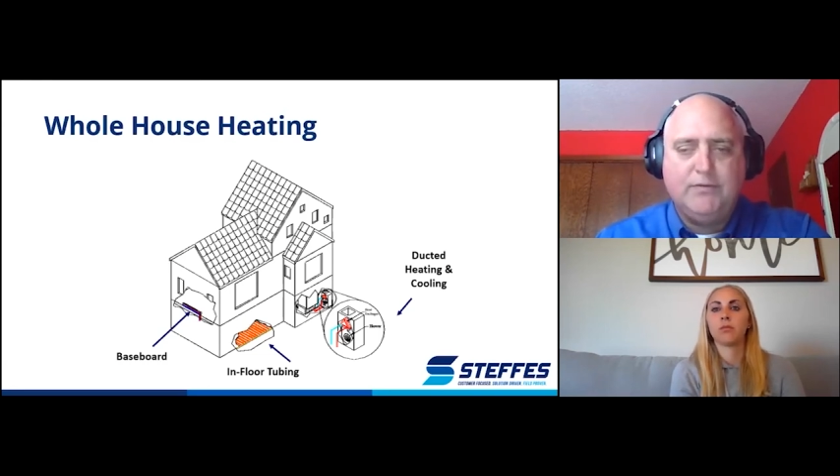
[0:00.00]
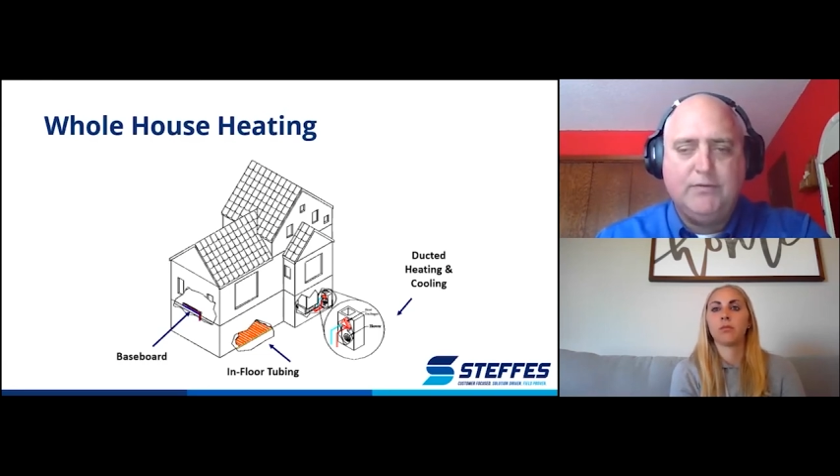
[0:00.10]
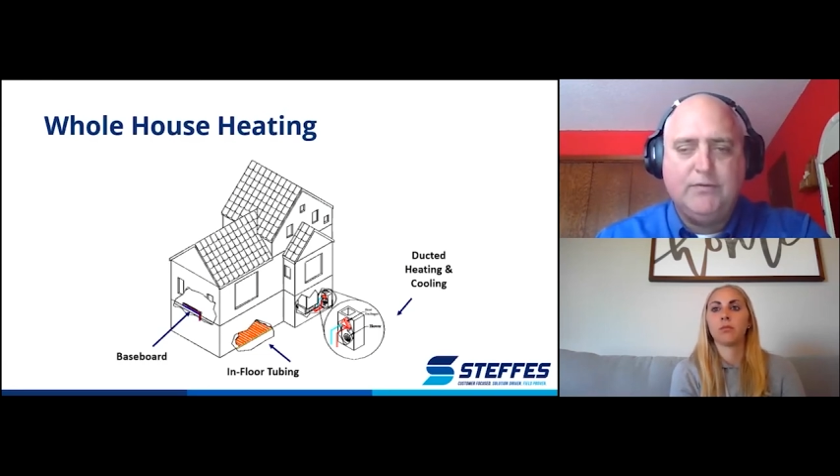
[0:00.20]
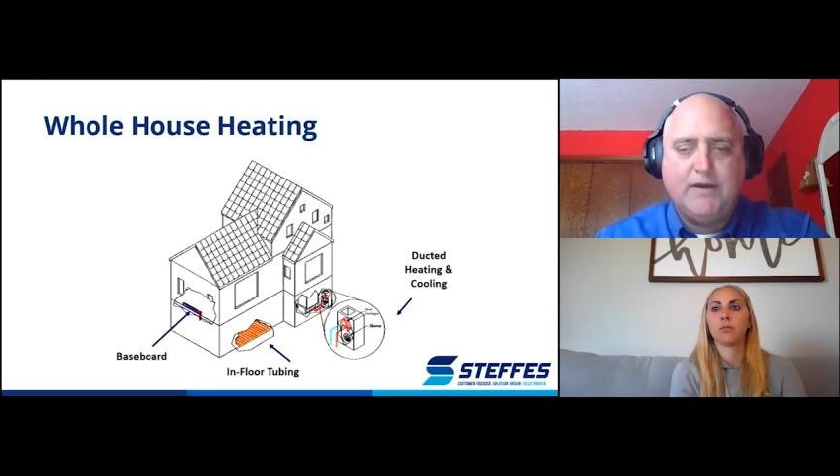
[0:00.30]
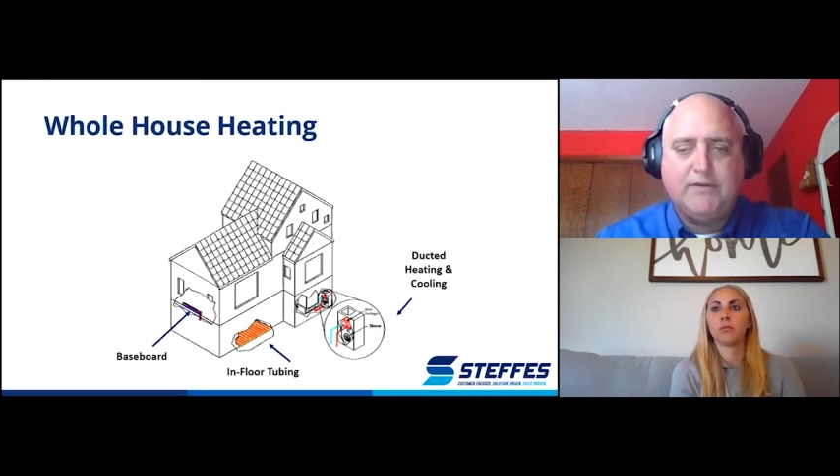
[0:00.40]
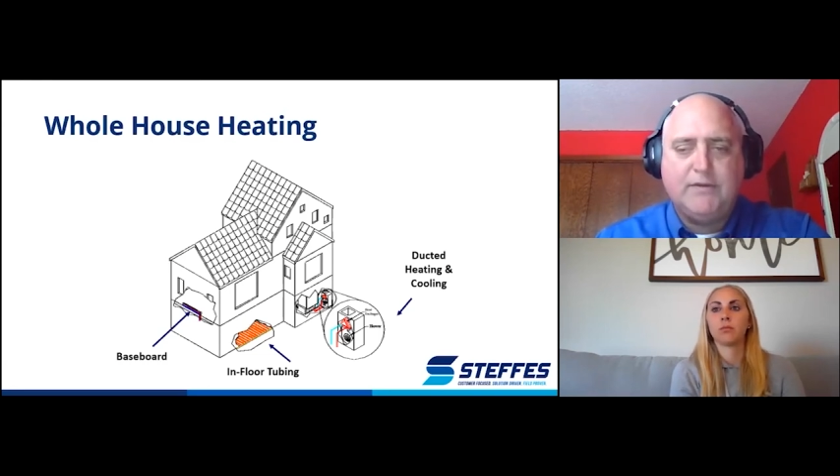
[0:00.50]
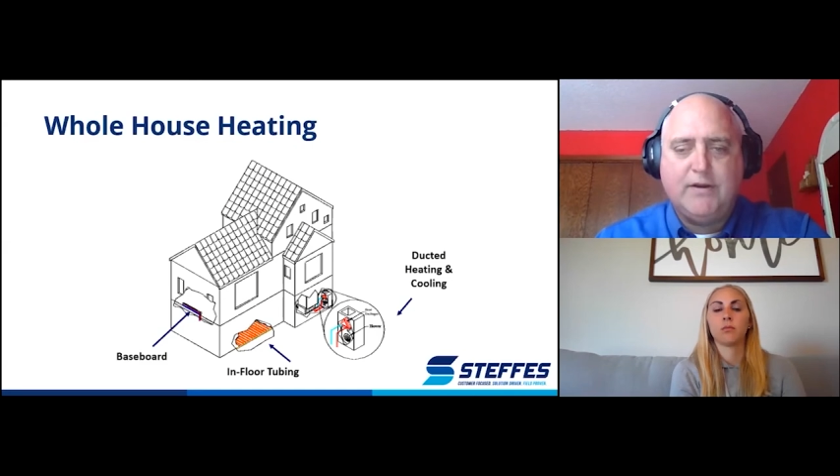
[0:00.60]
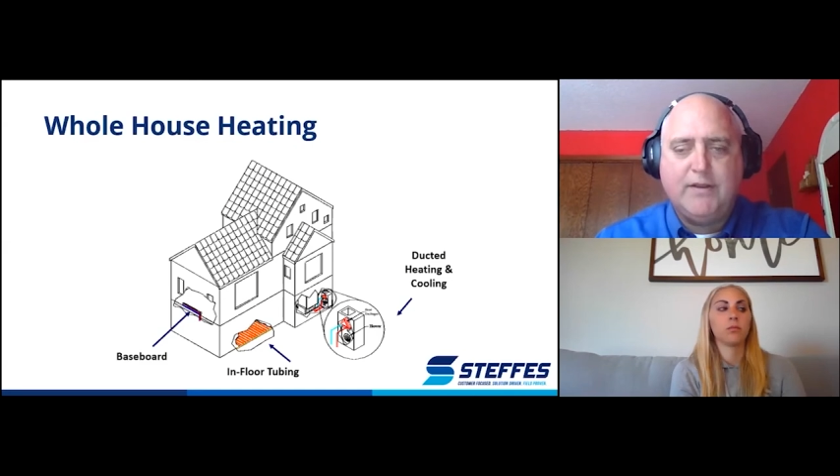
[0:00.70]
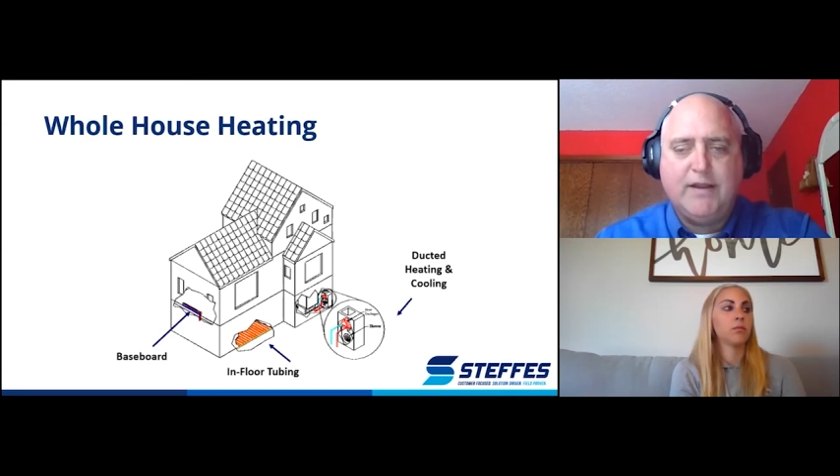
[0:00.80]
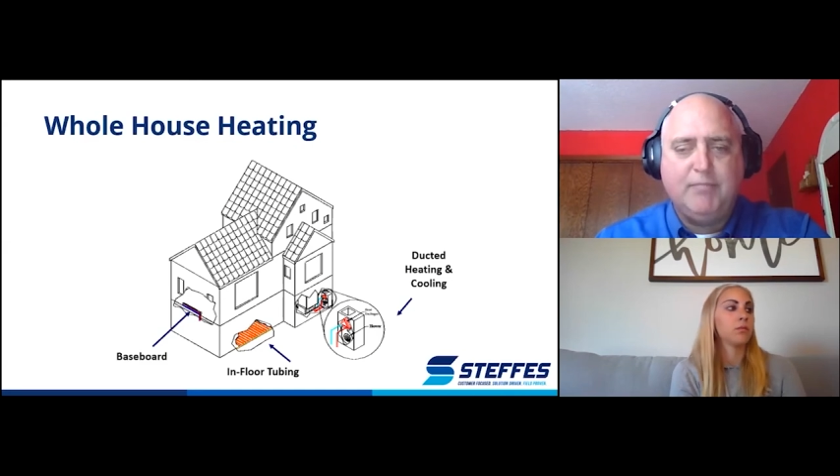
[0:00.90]
out there that
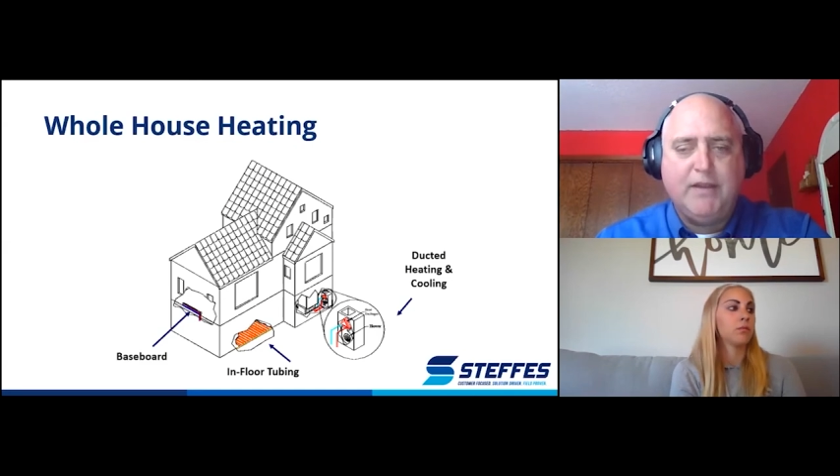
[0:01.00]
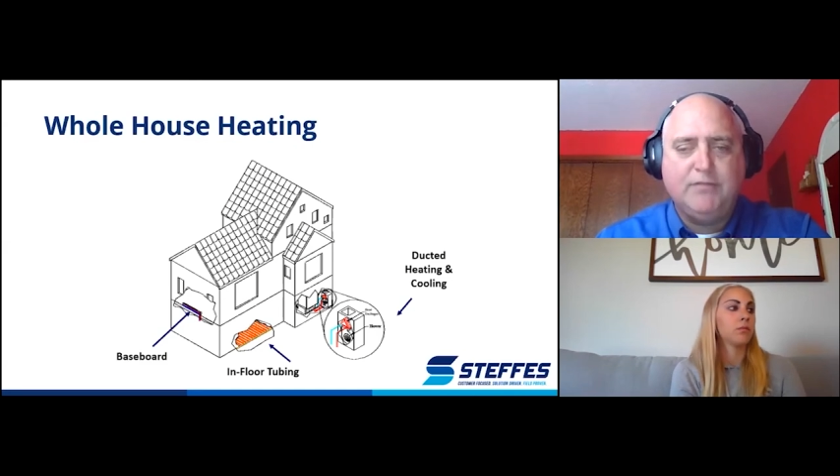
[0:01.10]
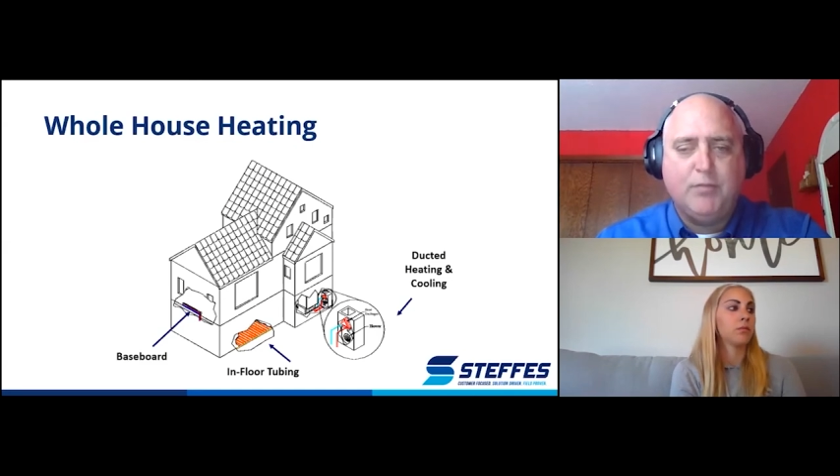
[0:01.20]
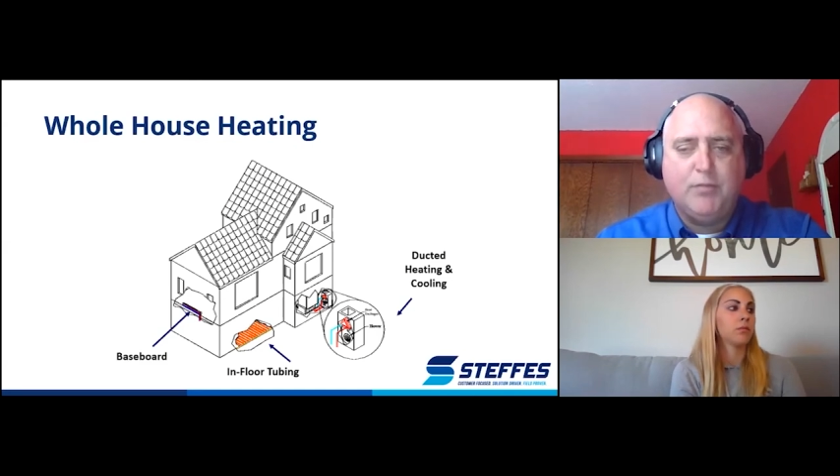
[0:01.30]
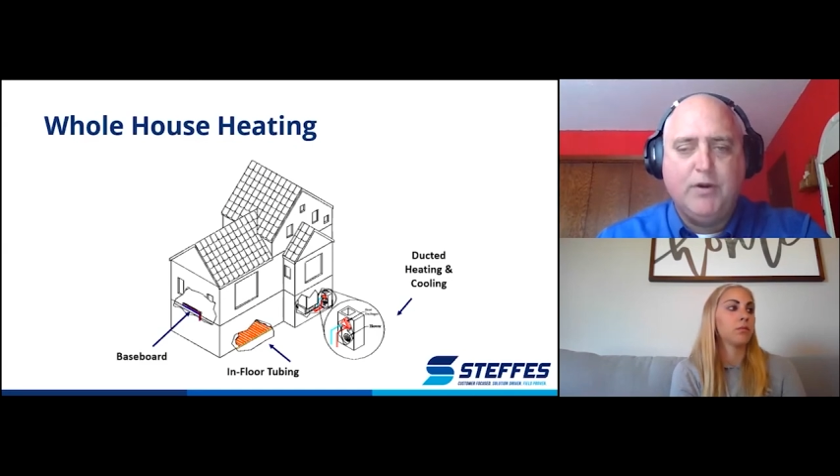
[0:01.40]
have baseboard